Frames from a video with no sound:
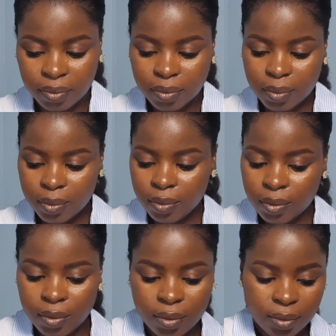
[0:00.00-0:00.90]

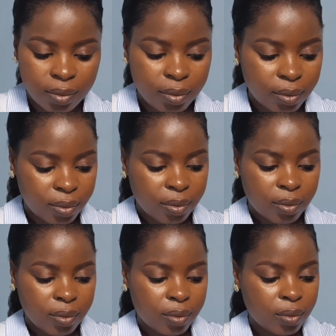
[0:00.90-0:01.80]

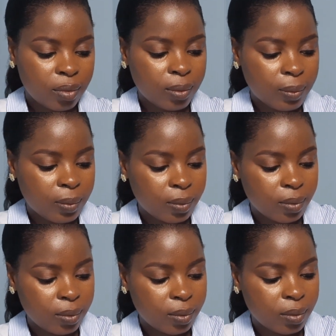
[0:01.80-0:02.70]

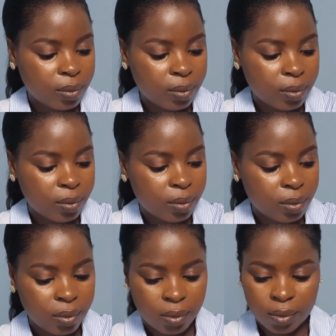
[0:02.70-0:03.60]

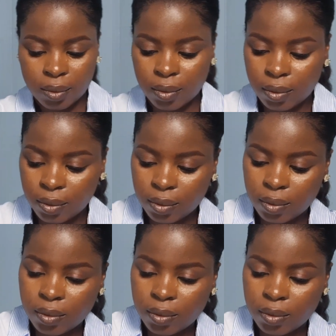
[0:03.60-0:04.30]
Nobody speaks.